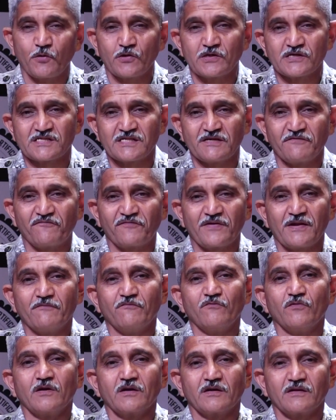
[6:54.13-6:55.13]
such policy
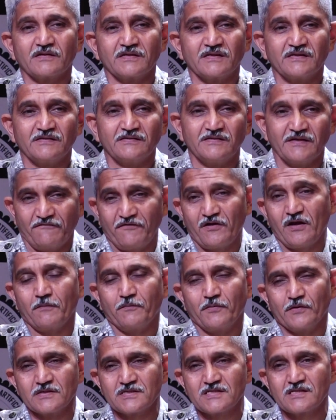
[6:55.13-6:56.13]
framework
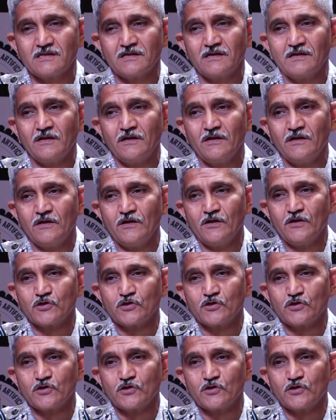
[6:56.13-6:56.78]
developers,